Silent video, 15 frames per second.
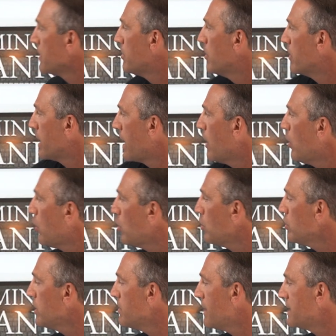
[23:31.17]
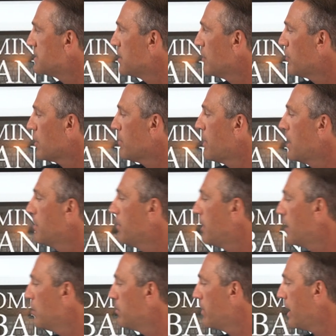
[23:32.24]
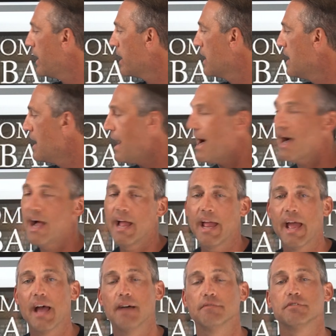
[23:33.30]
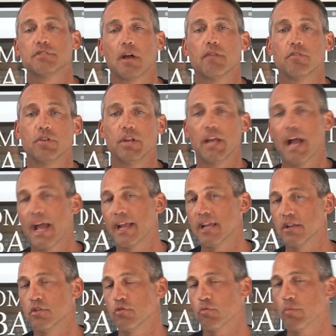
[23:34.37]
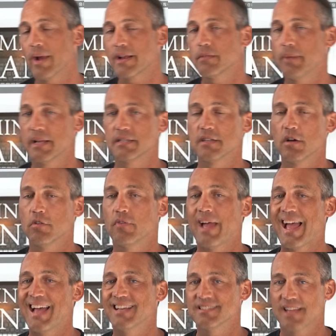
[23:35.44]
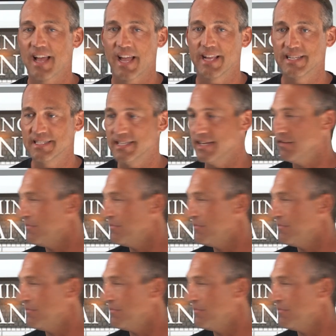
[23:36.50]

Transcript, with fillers: But when I hold it myself, when I'm my own bank, I have sovereignty. I can direct myself as I see